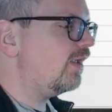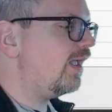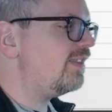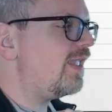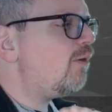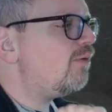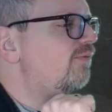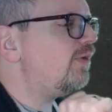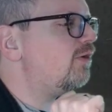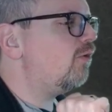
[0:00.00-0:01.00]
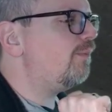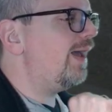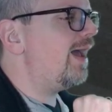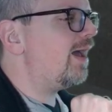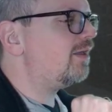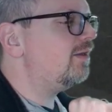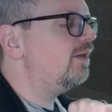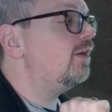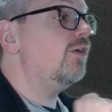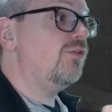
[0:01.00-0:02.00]
And if we go back
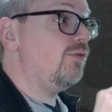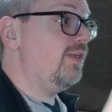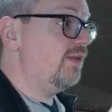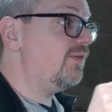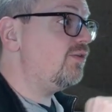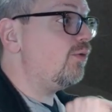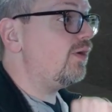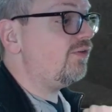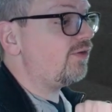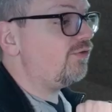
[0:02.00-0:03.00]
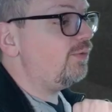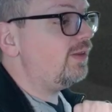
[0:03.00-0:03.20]
to the inventory accessory